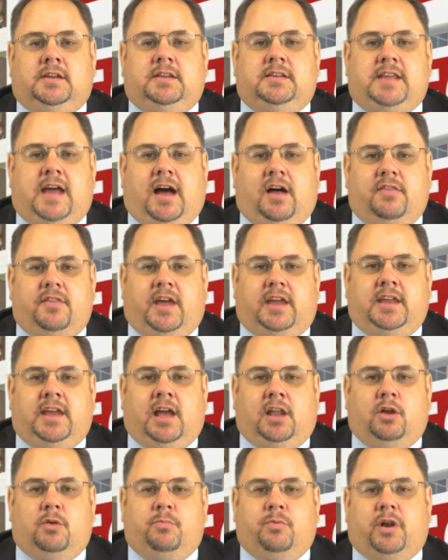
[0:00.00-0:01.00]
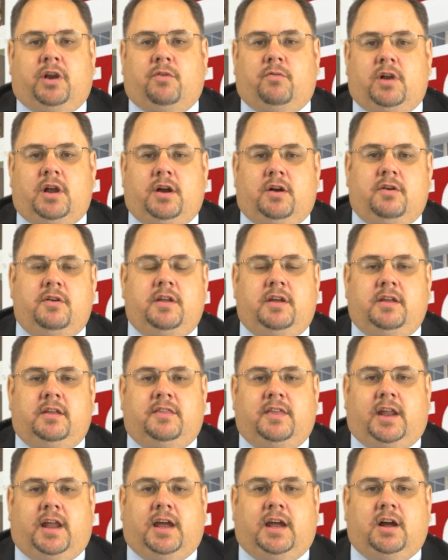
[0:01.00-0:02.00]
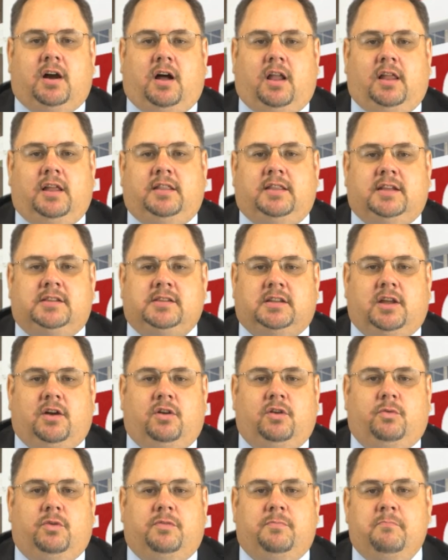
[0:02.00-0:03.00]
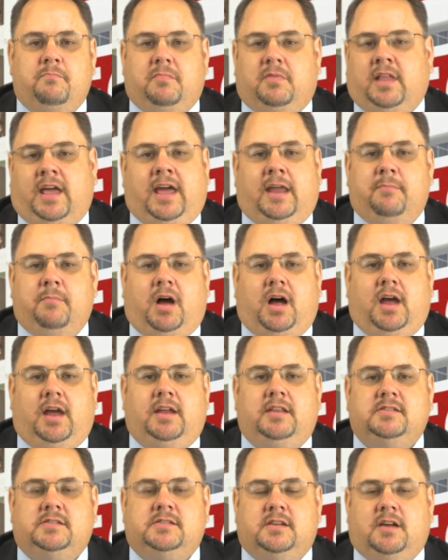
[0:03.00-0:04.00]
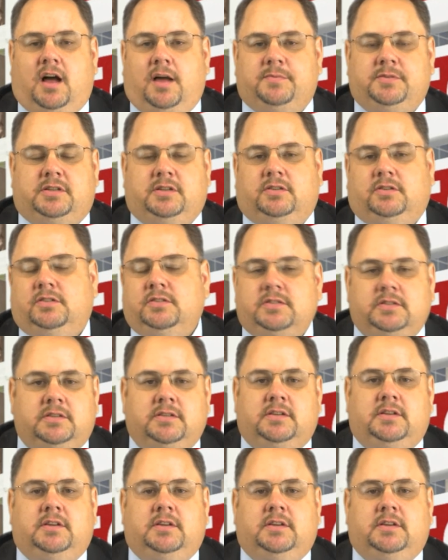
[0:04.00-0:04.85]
down that yellow brick road that I call it, that's loaded with landmines and obstacles.